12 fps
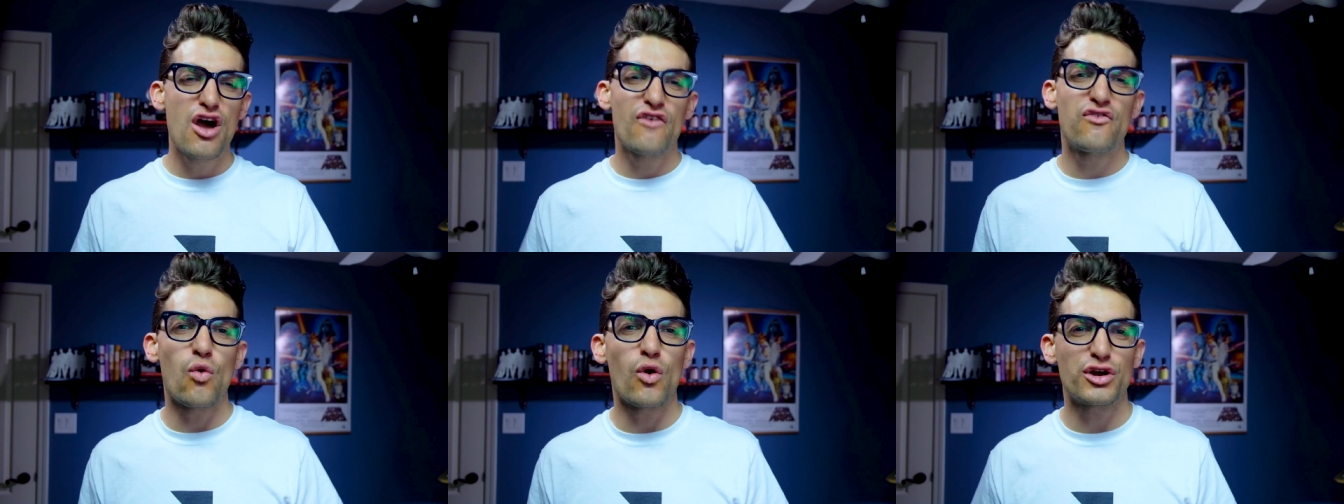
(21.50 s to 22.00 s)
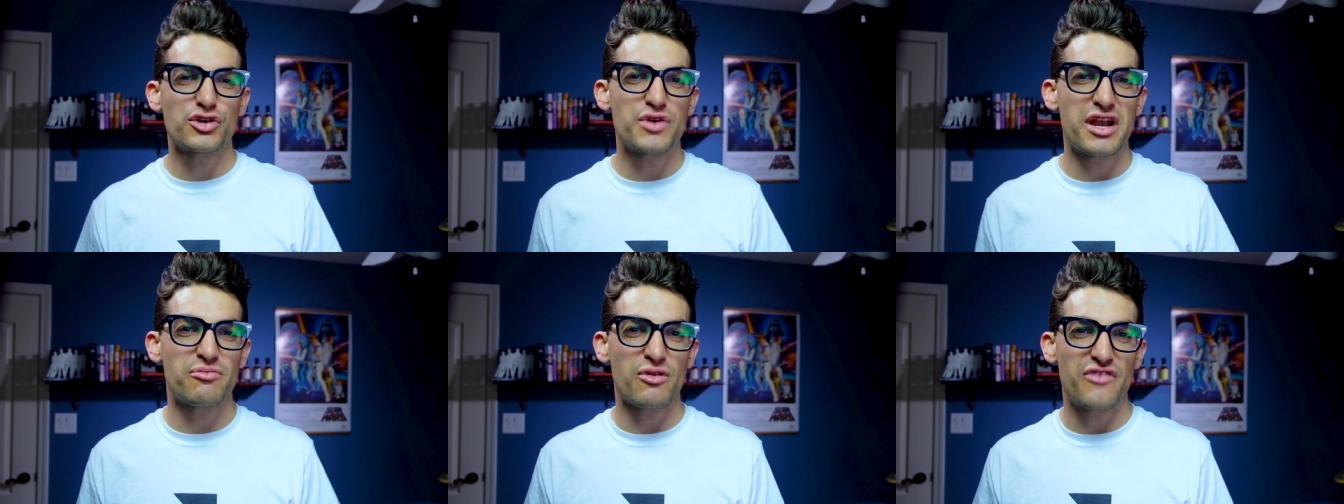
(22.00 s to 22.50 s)
for
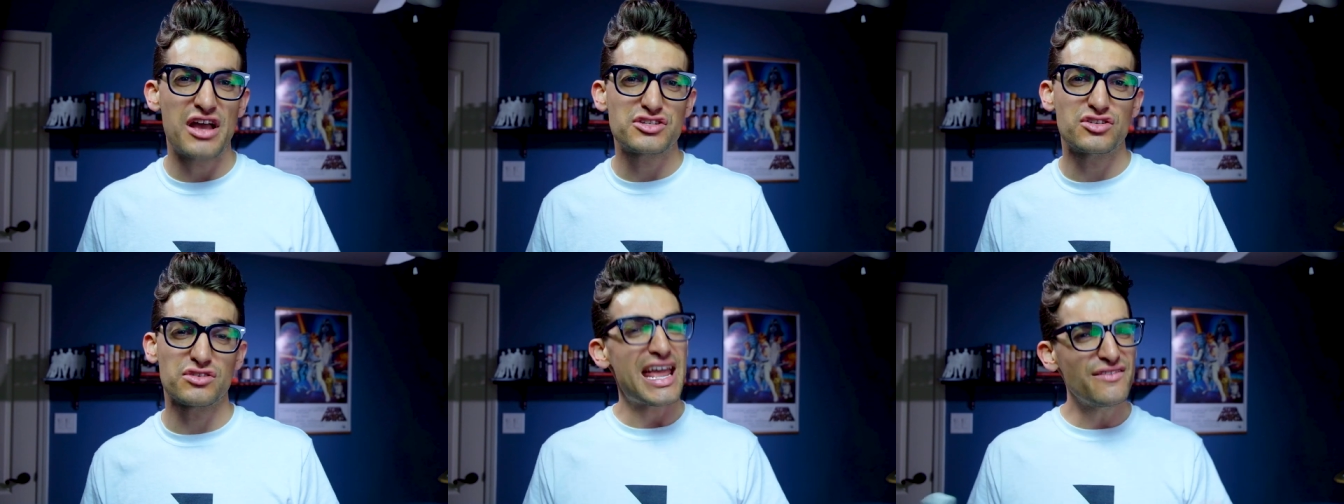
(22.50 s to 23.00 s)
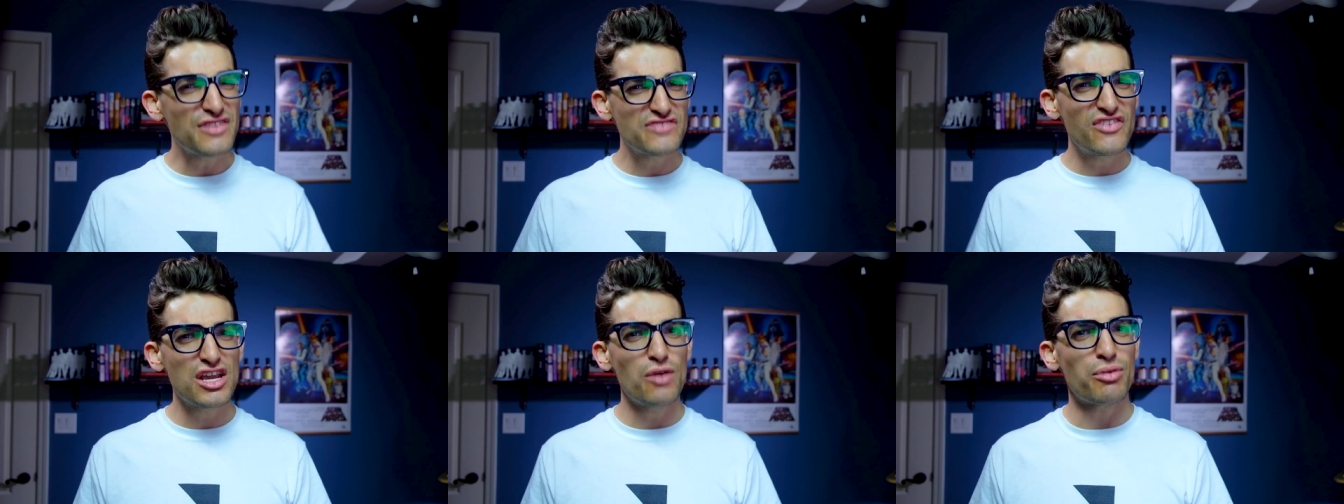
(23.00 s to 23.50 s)
creative professionals. And if this
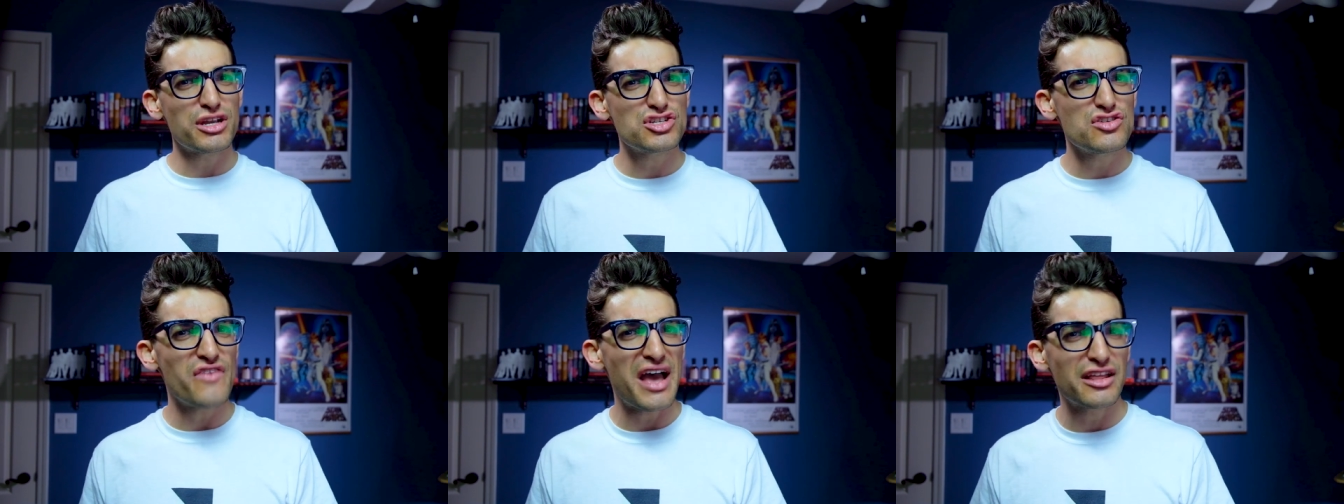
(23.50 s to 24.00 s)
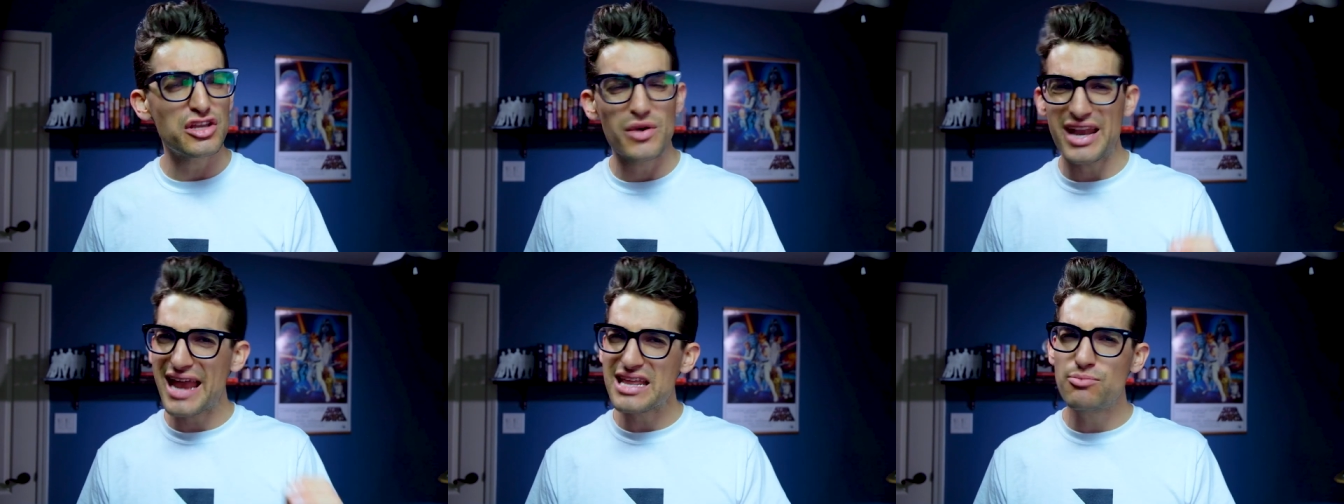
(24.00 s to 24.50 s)
video brings you value at
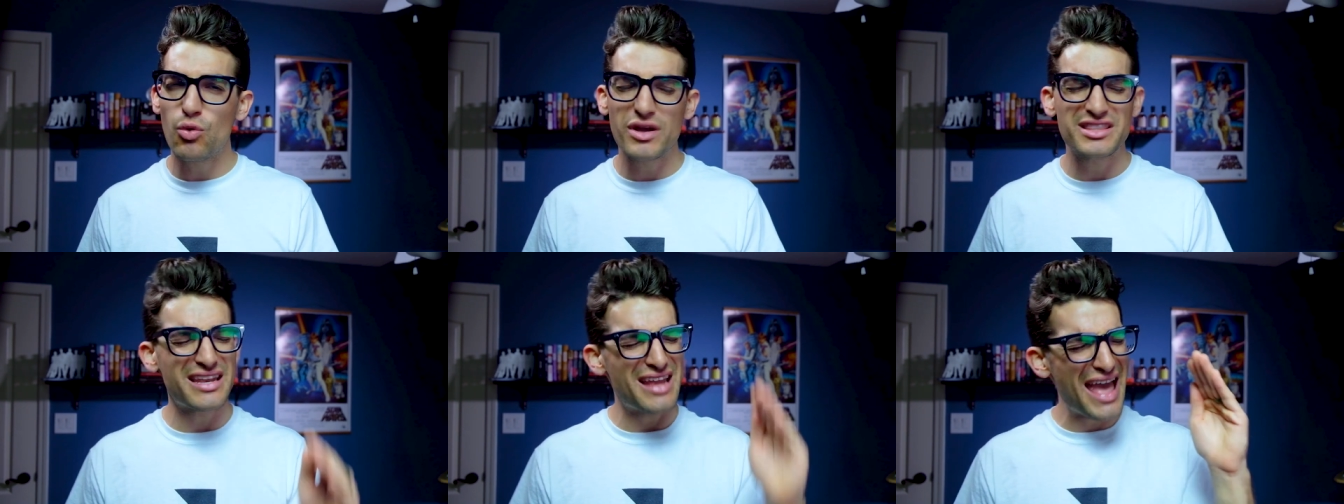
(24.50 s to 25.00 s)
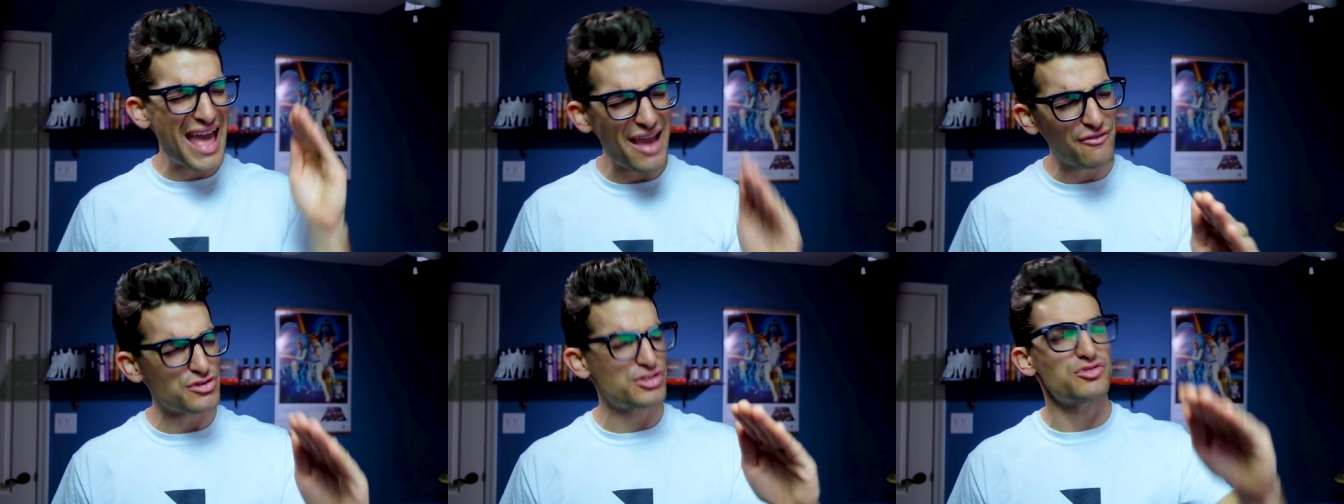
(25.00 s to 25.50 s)
any point, then
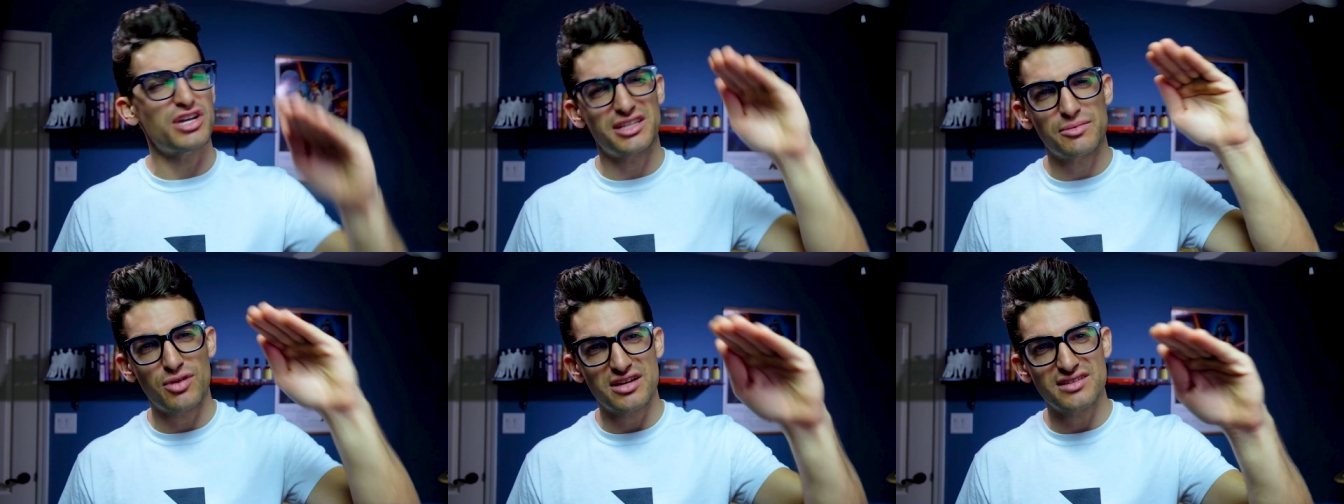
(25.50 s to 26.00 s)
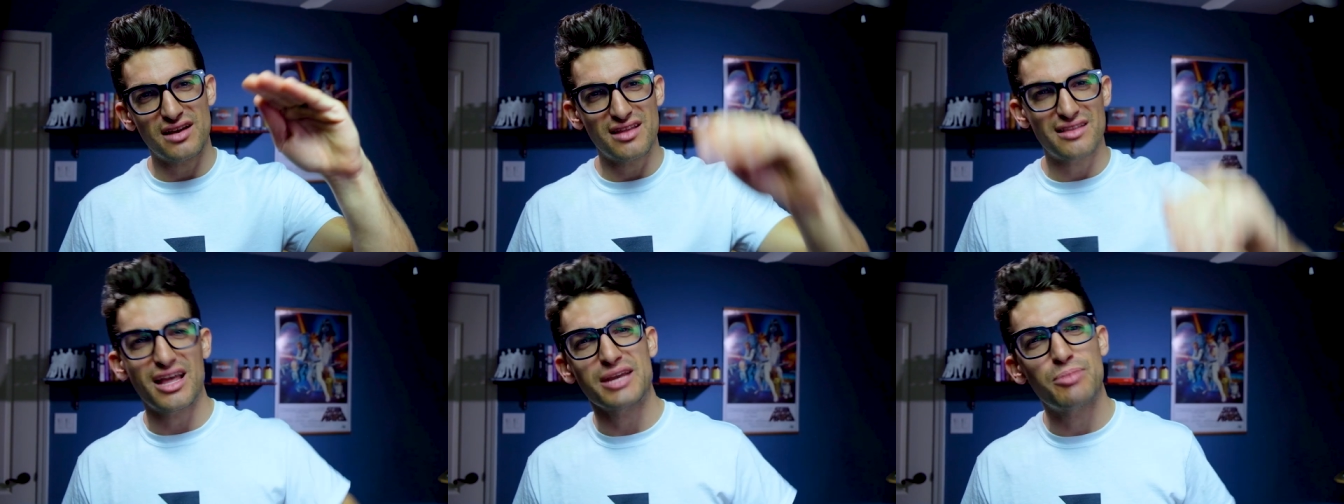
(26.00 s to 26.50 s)
ever so gently press down on
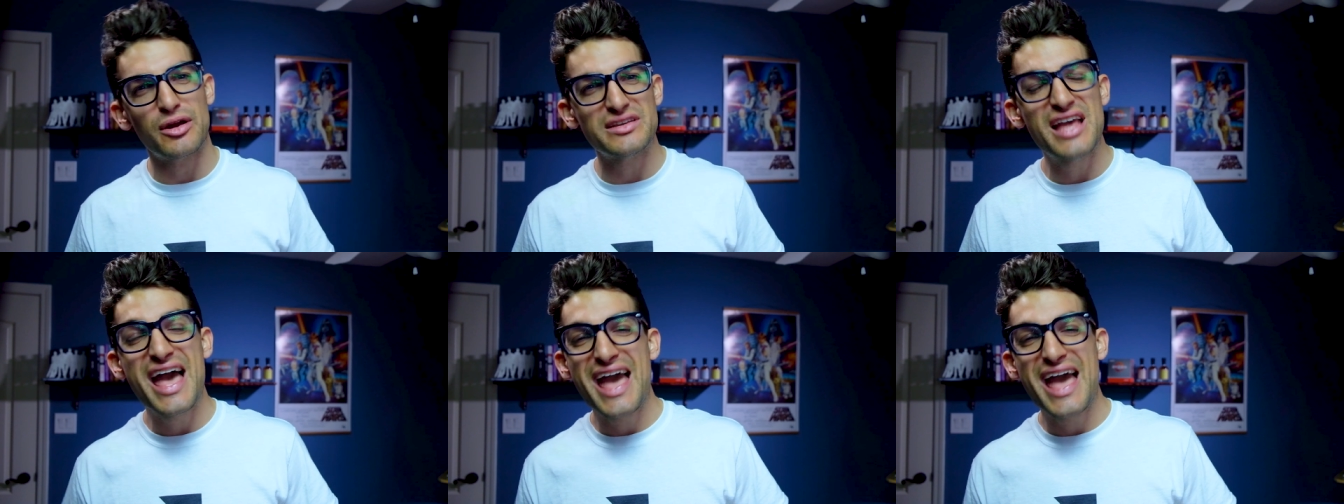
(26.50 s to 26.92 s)
that like button